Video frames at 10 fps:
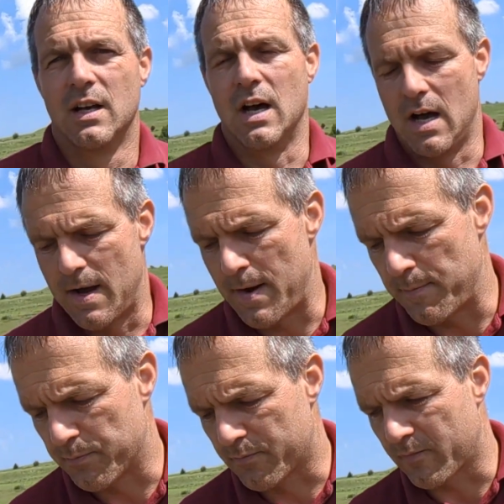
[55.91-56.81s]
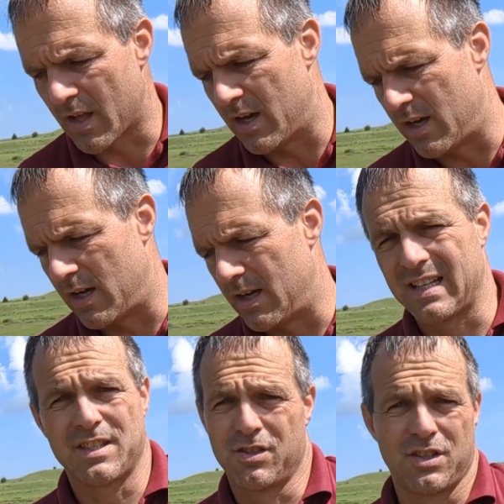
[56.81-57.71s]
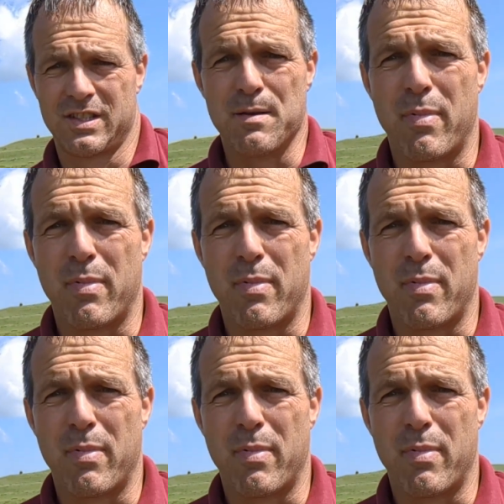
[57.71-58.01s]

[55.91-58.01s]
I guess you could say,